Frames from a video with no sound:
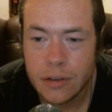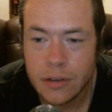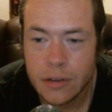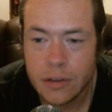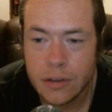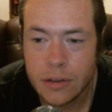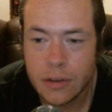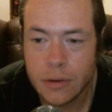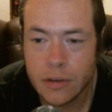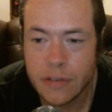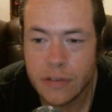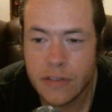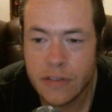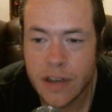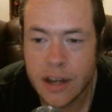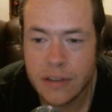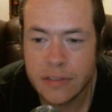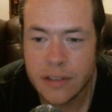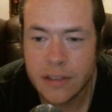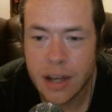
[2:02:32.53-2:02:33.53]
You're a
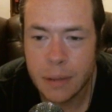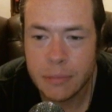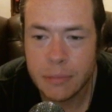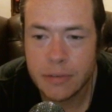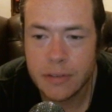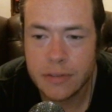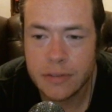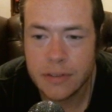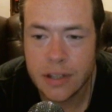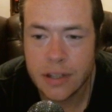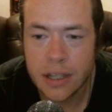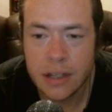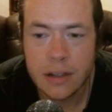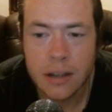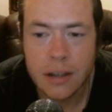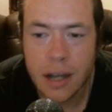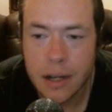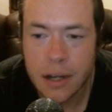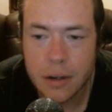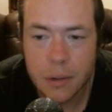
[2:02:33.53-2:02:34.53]
fan of Top
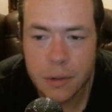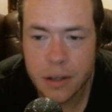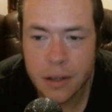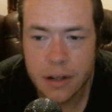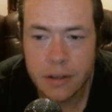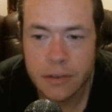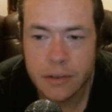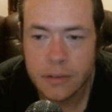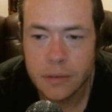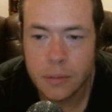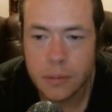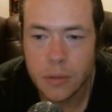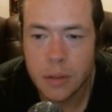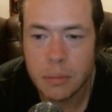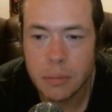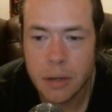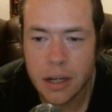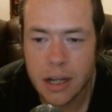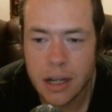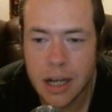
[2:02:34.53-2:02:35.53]
15? I don't know what that is. Read
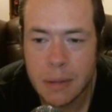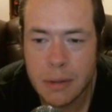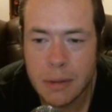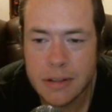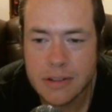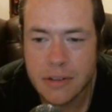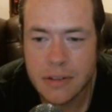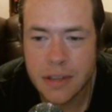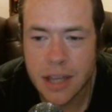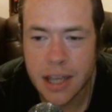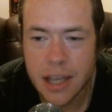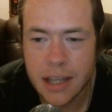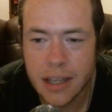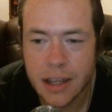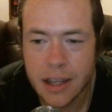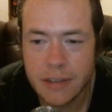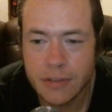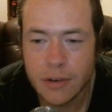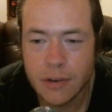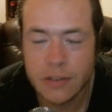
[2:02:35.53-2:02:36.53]
my comments on the
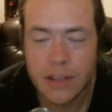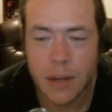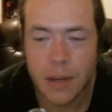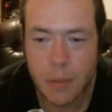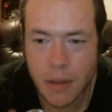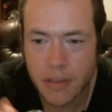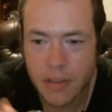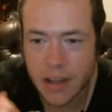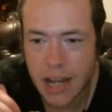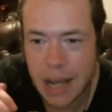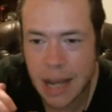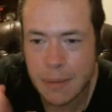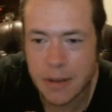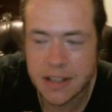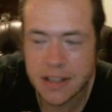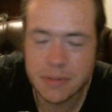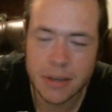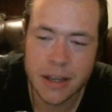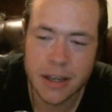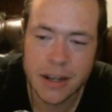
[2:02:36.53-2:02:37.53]
AK first. I read the
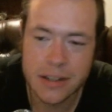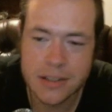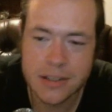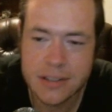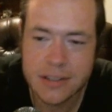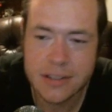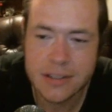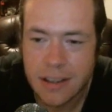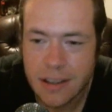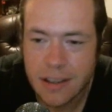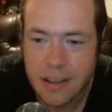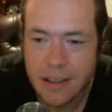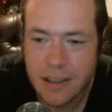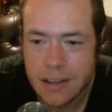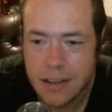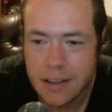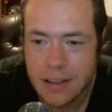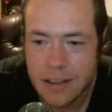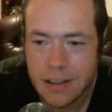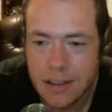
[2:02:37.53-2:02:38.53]
comments, man. I
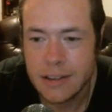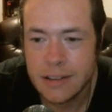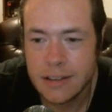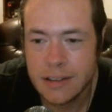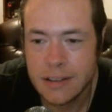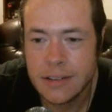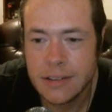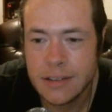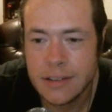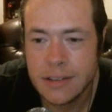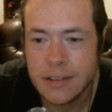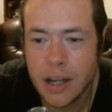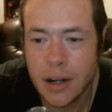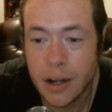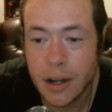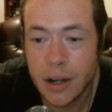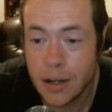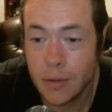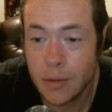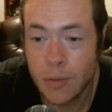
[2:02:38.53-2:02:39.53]

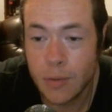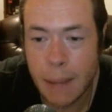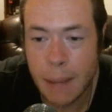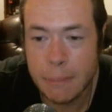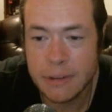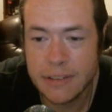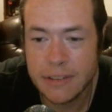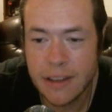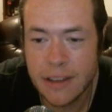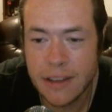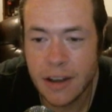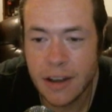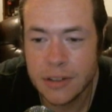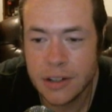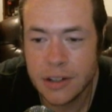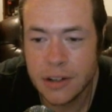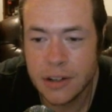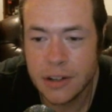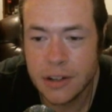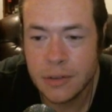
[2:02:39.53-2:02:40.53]
gotta wrap it down, you
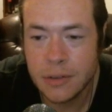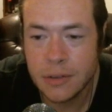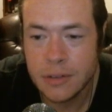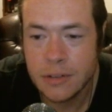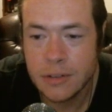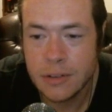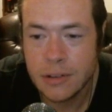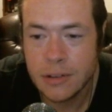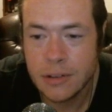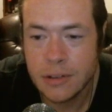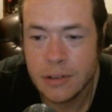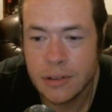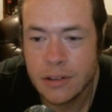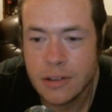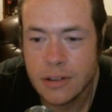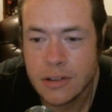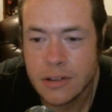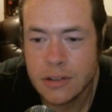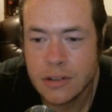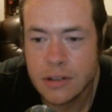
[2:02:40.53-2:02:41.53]
know?
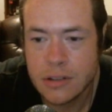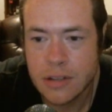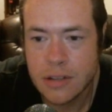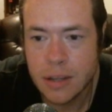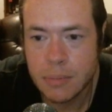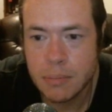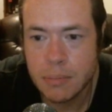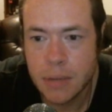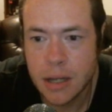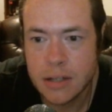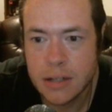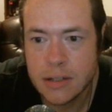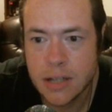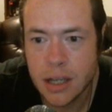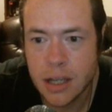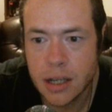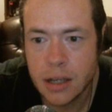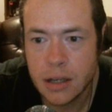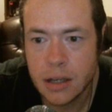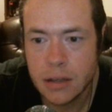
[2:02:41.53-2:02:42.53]
Just like my
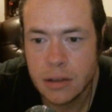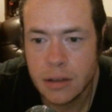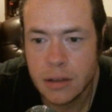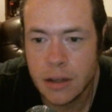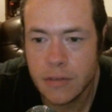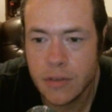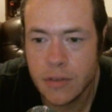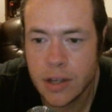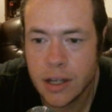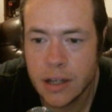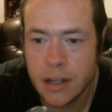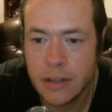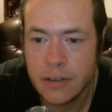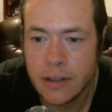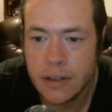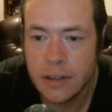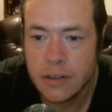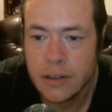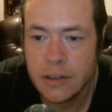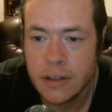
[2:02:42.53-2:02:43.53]
dick. Love the
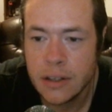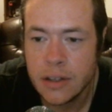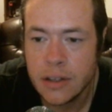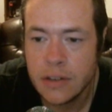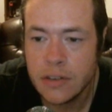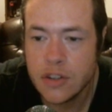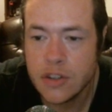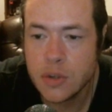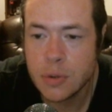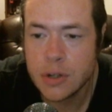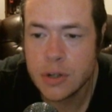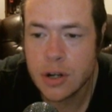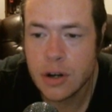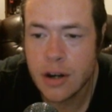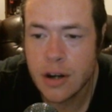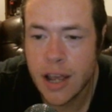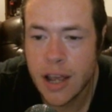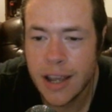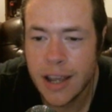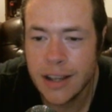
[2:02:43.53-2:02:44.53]
content. Did you return
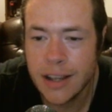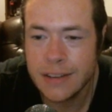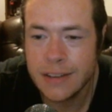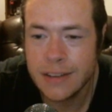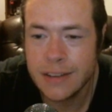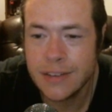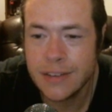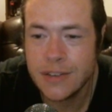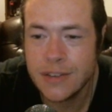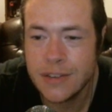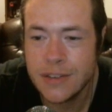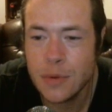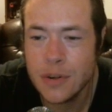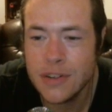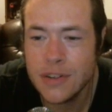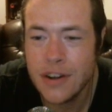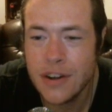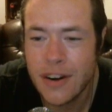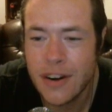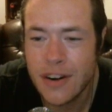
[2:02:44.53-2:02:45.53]
Hank
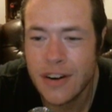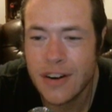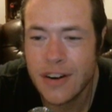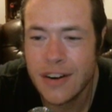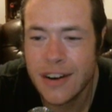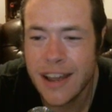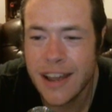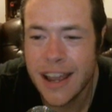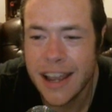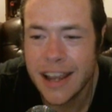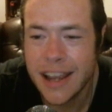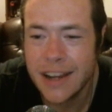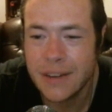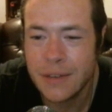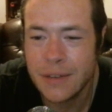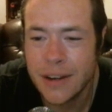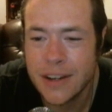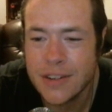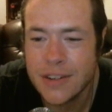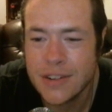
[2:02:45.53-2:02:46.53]

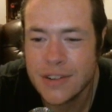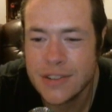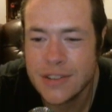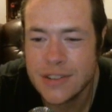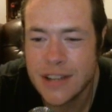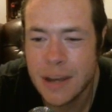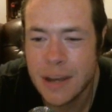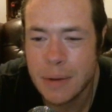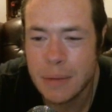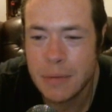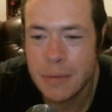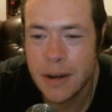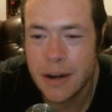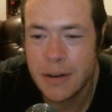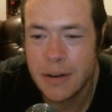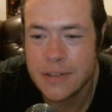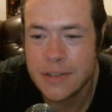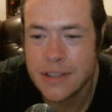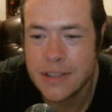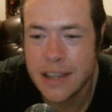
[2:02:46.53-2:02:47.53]
Ranger's Atomic
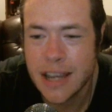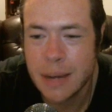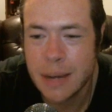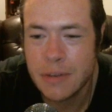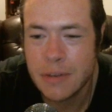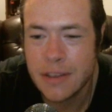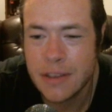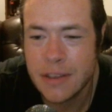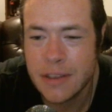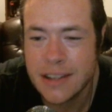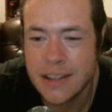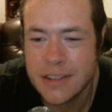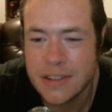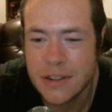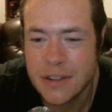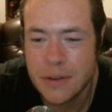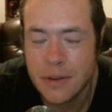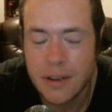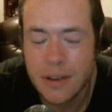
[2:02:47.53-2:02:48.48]
Pyro's camera they sent you?